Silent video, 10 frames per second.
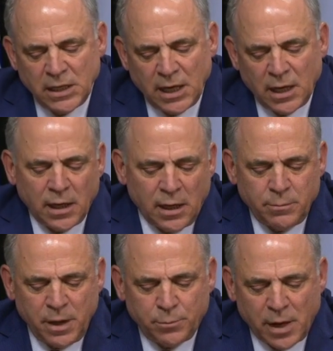Yeah, and I, I
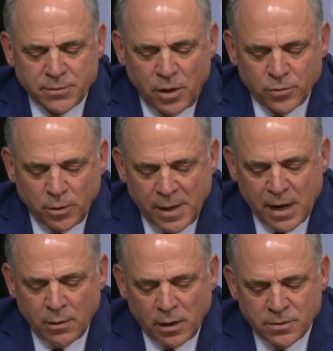mean, perhaps also a
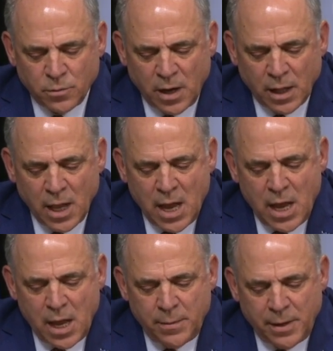background as well.
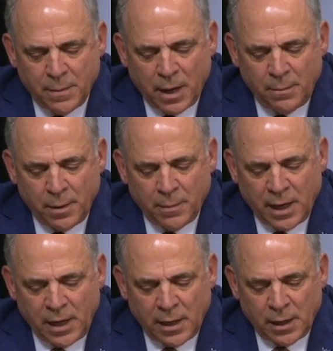I mean, my,
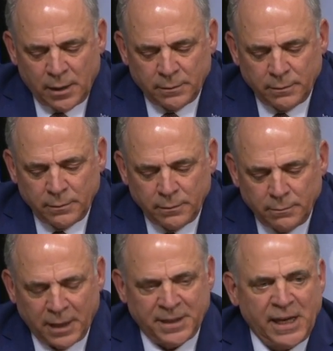my, uh,
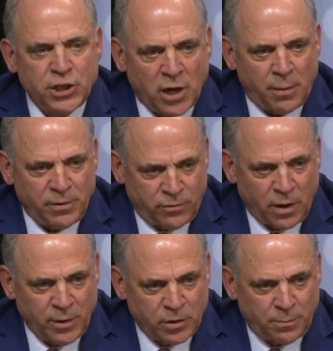my day job before I went to